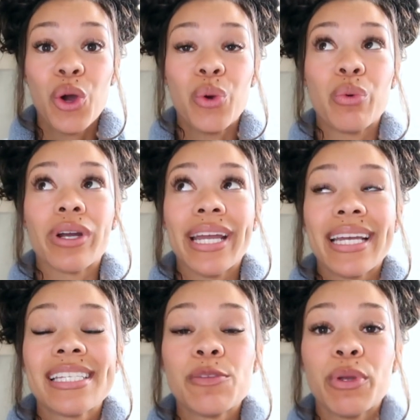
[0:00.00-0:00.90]
who were
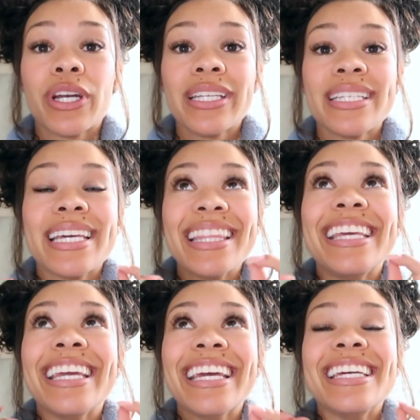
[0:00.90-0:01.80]
experiencing
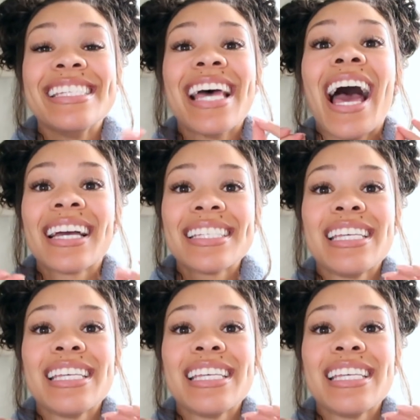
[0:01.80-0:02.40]
the exact